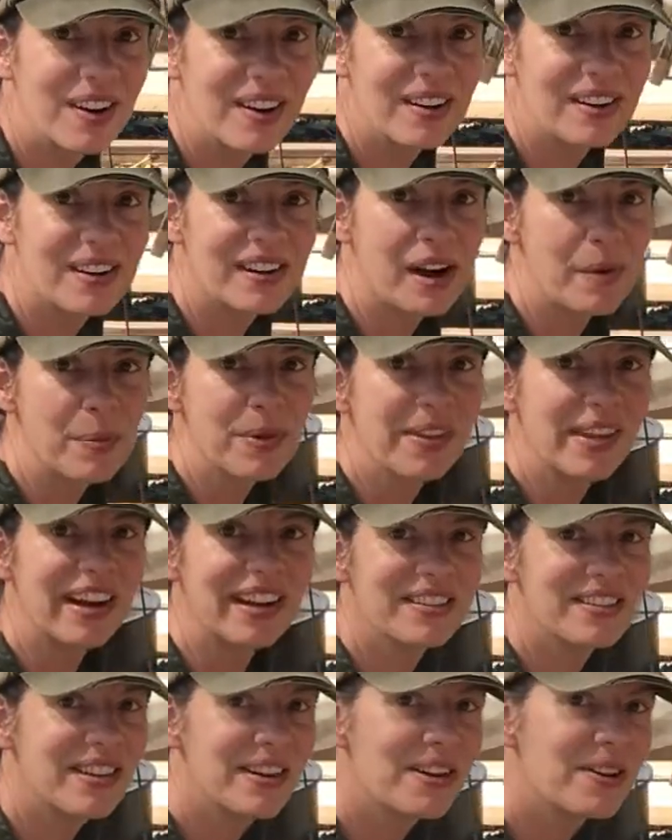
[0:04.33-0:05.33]
are a couple that
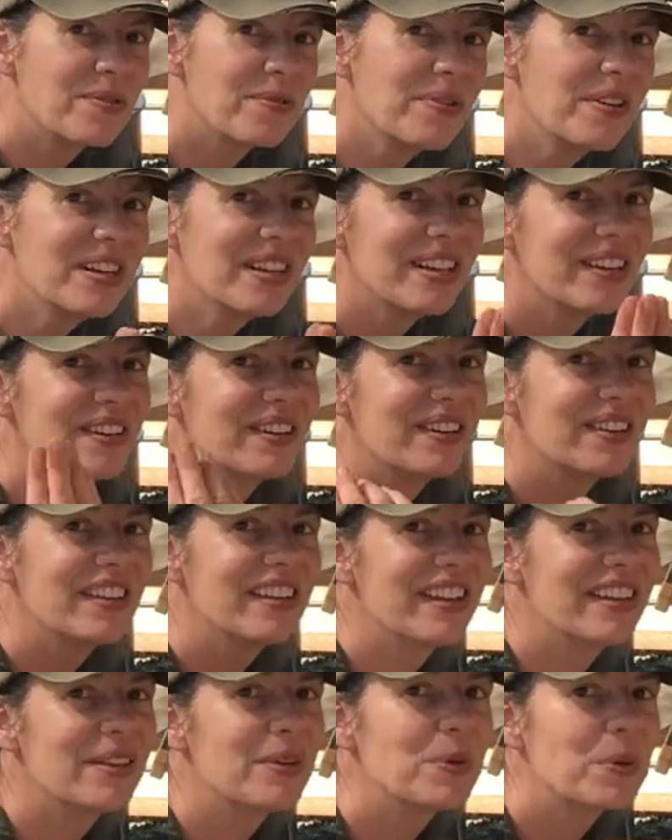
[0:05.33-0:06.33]
I started really
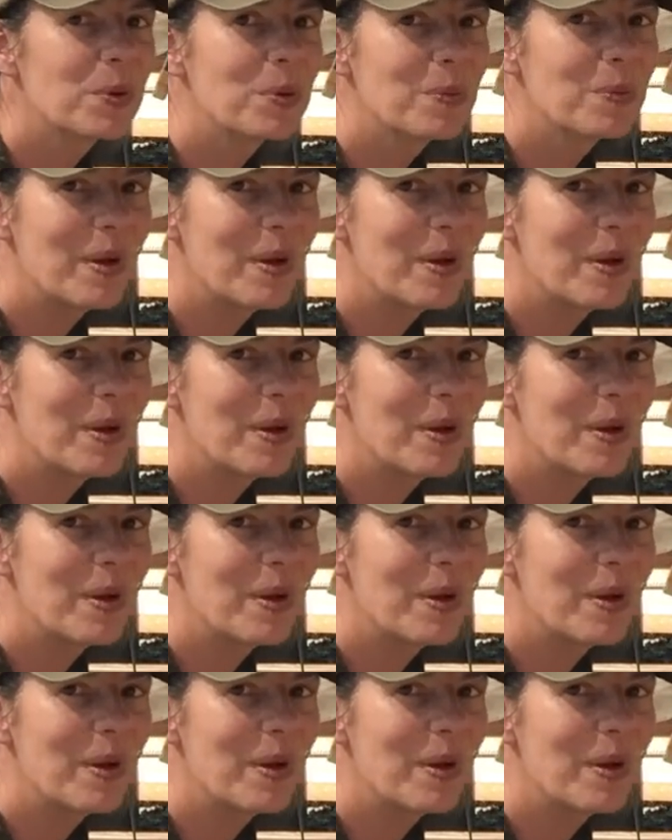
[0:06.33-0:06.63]
early in the hoop